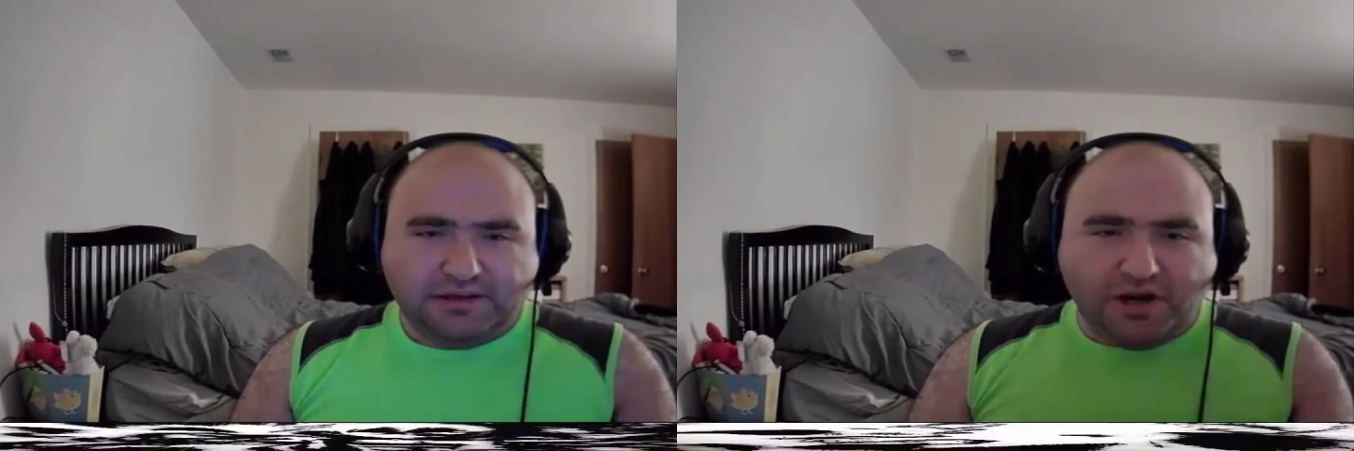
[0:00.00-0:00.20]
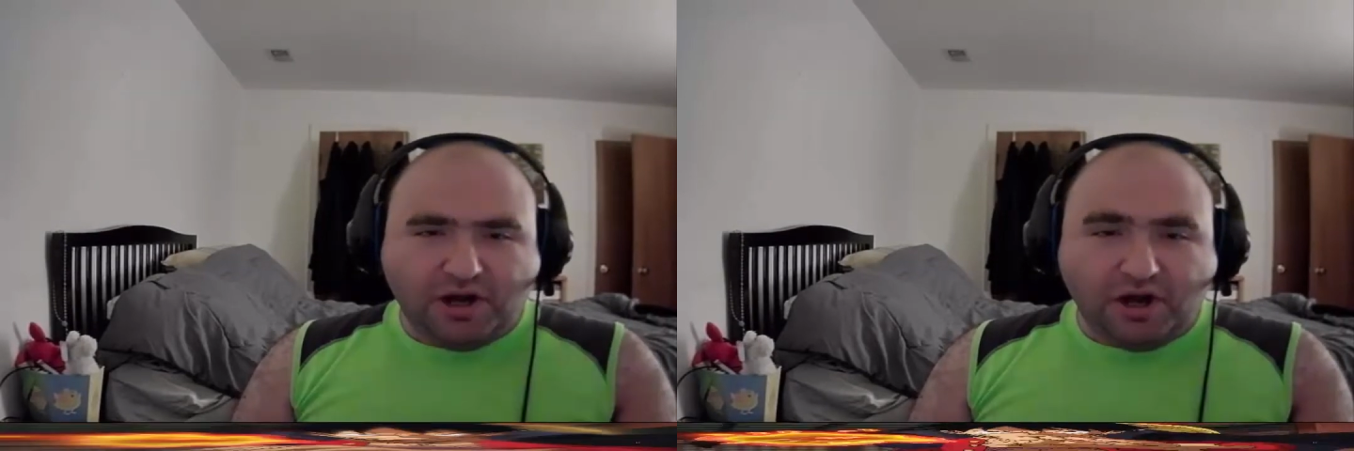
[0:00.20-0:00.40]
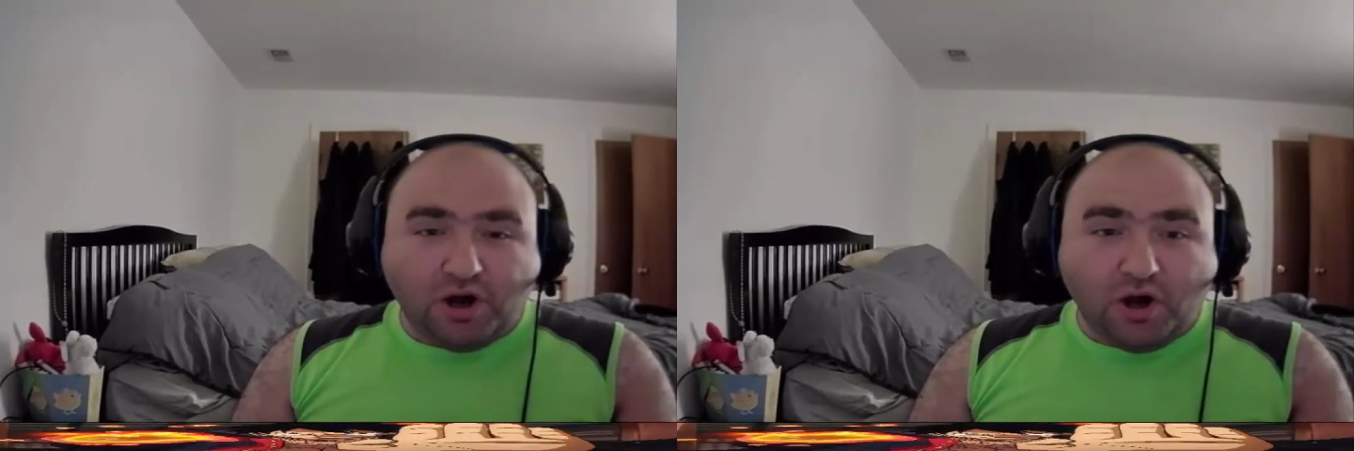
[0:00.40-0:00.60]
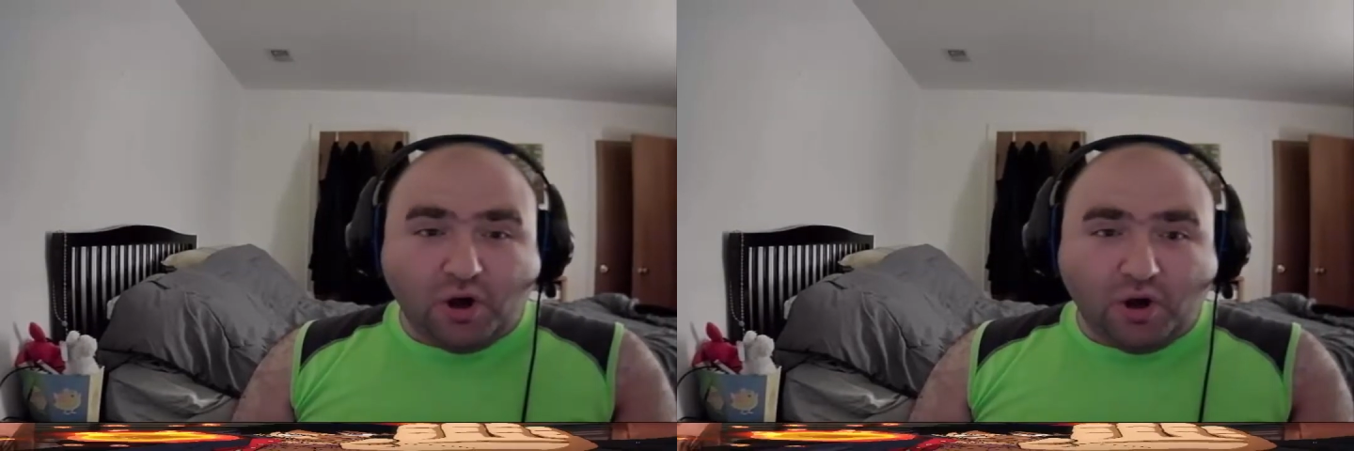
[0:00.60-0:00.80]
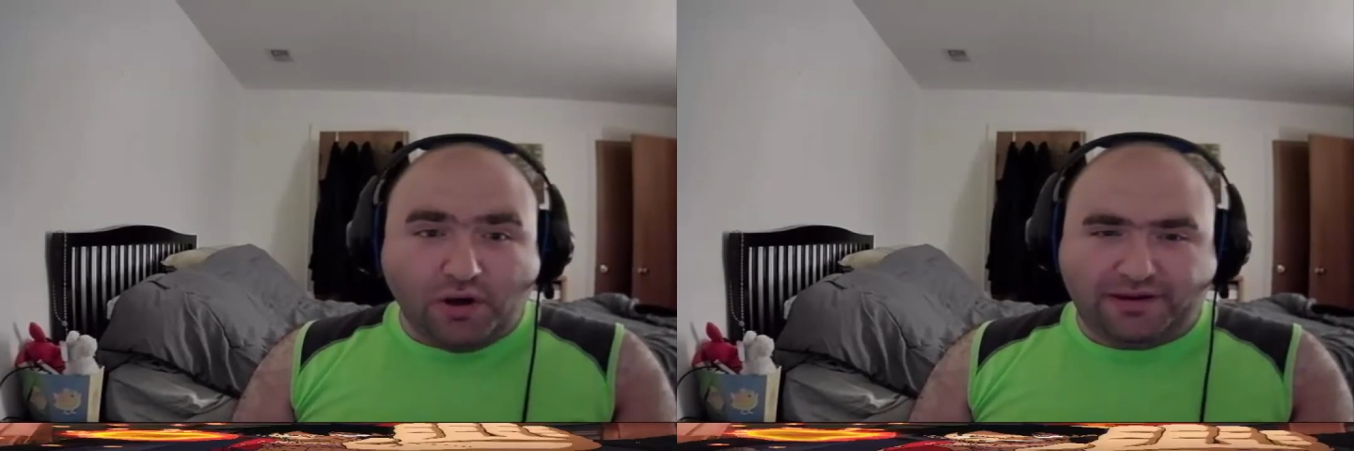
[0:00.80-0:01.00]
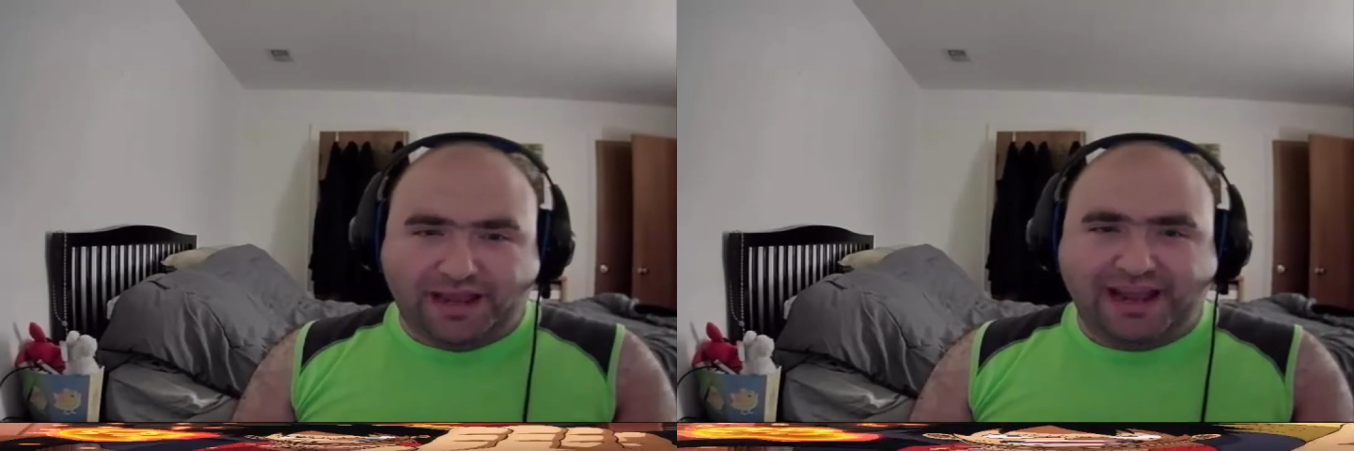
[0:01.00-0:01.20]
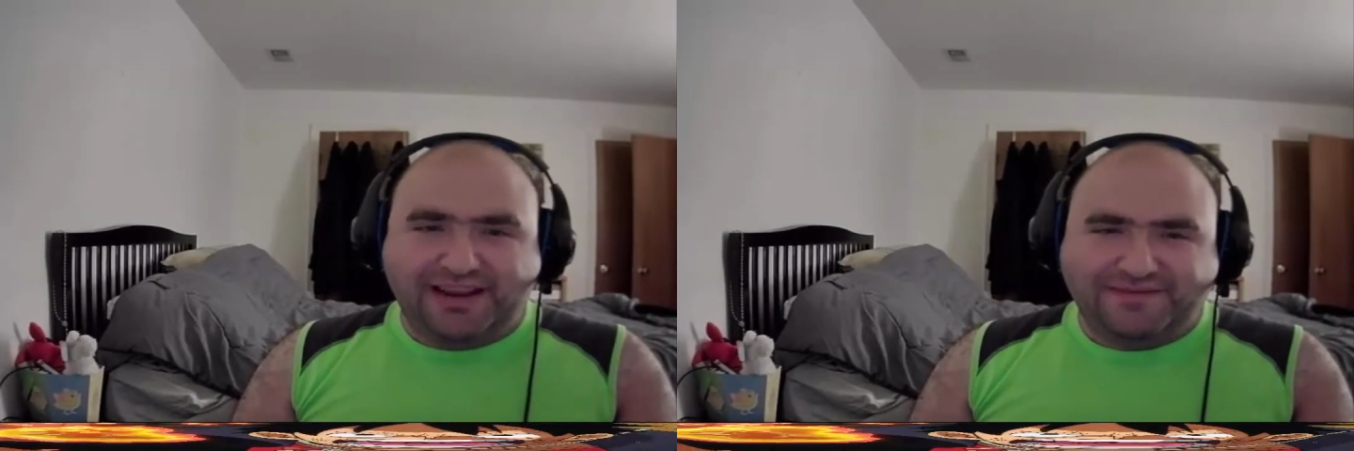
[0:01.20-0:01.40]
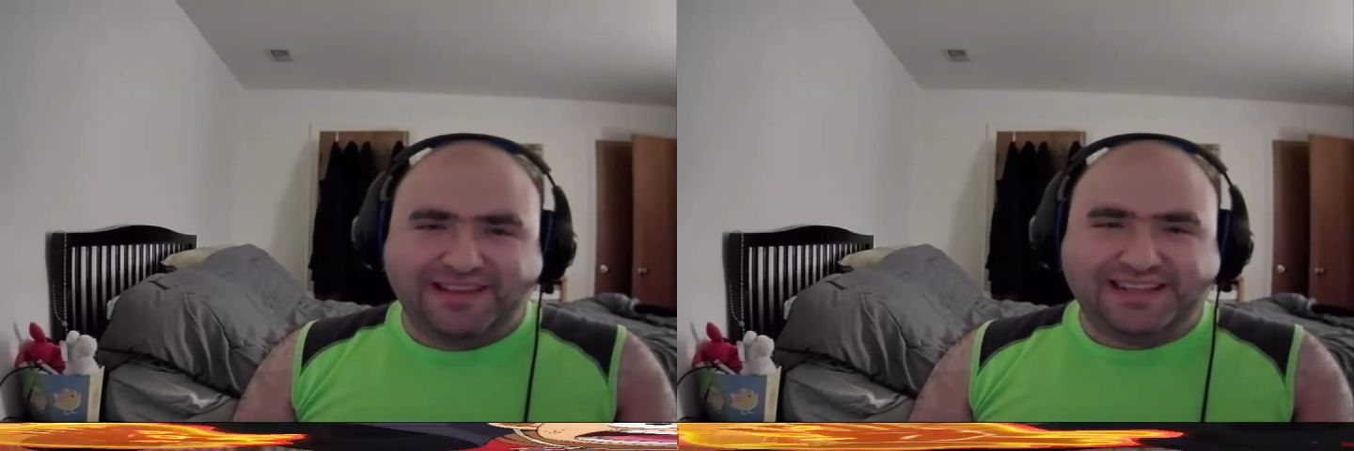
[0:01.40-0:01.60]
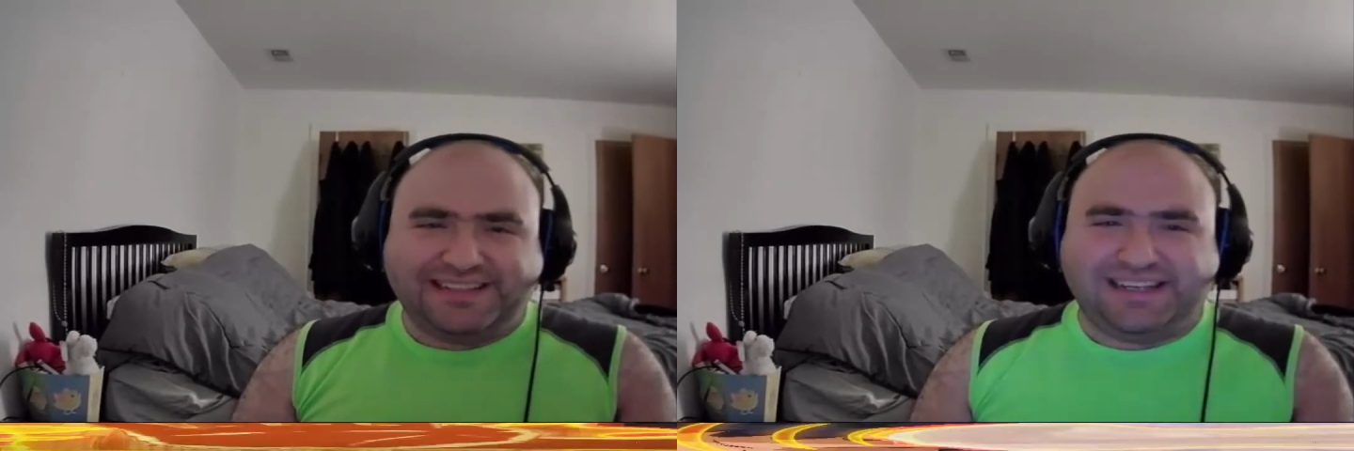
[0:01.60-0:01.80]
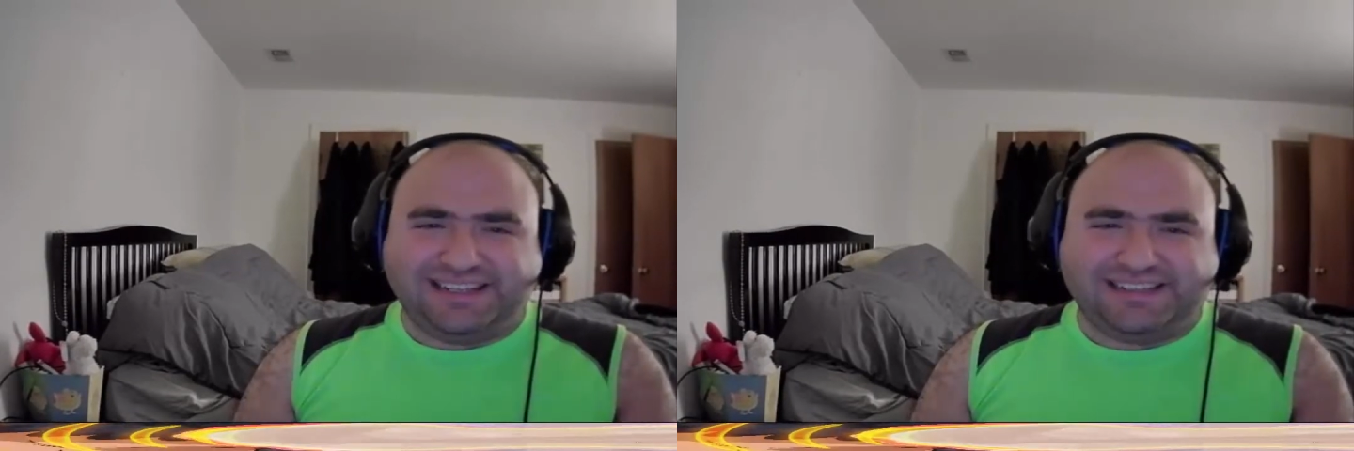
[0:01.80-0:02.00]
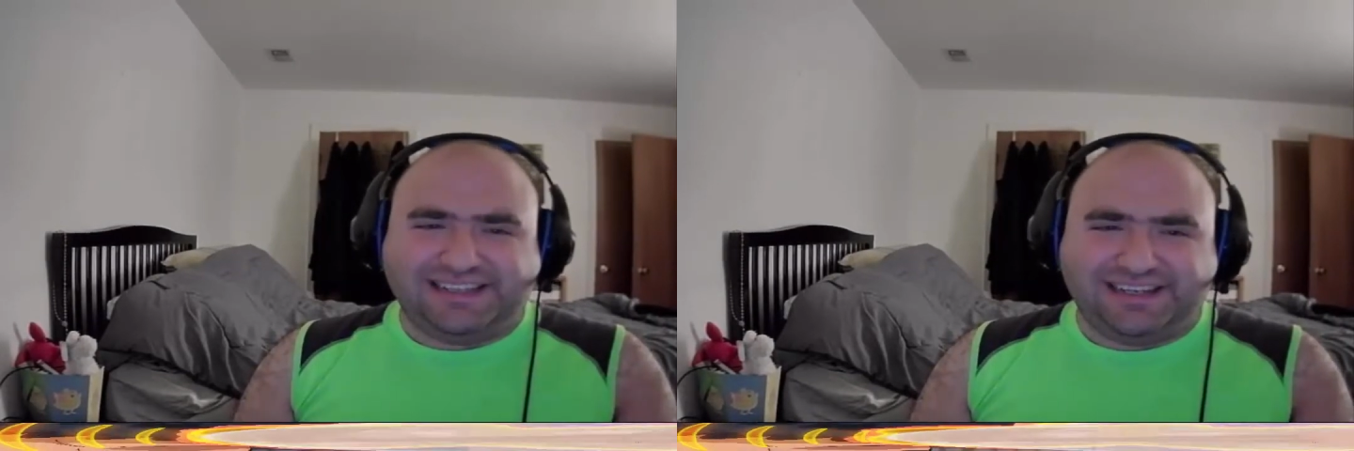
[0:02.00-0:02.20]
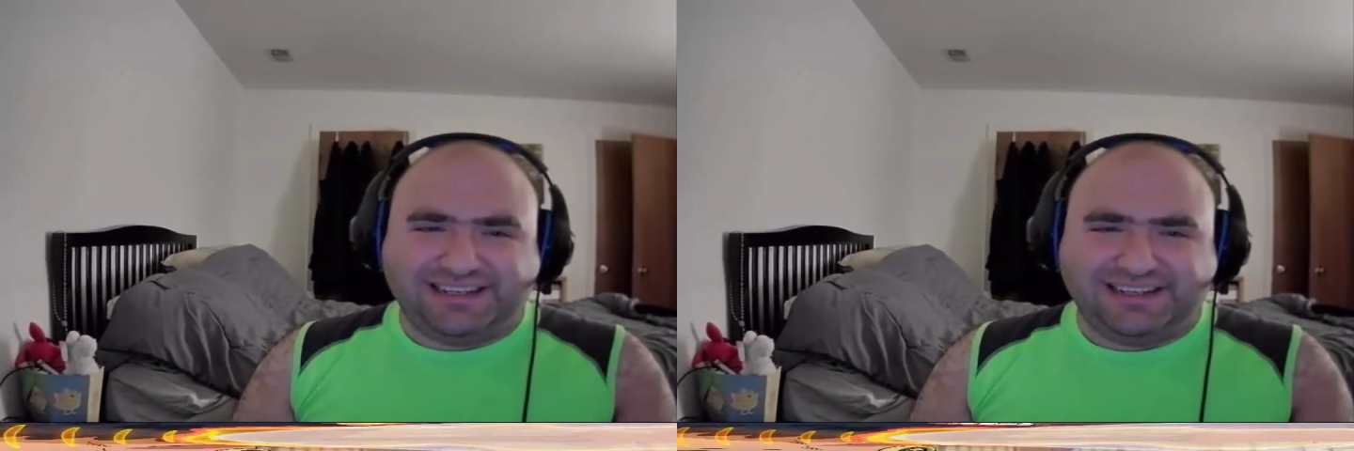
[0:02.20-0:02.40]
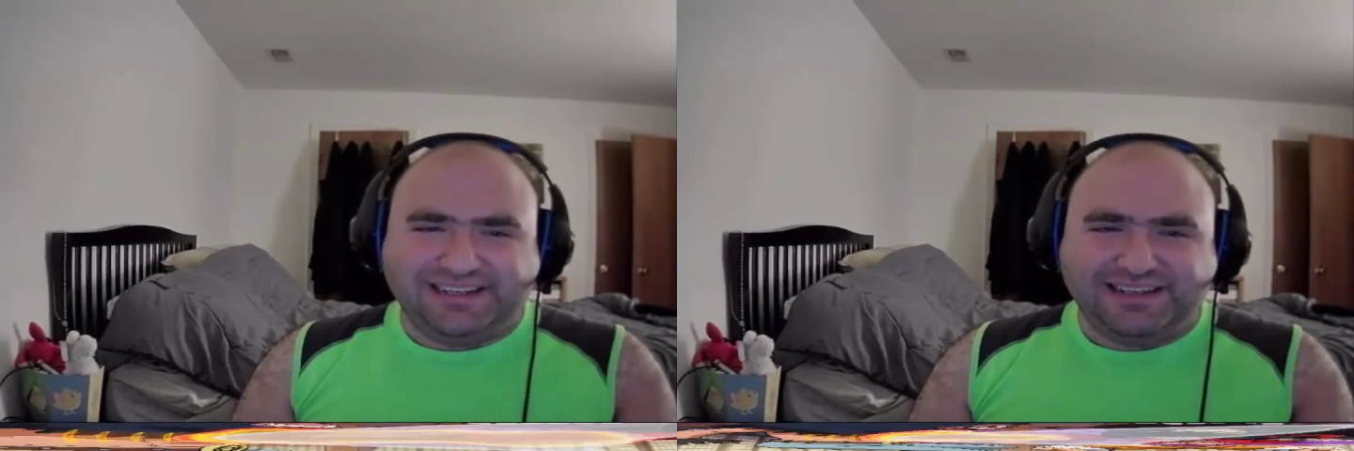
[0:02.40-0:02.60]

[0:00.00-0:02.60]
Oh, okay. This scene.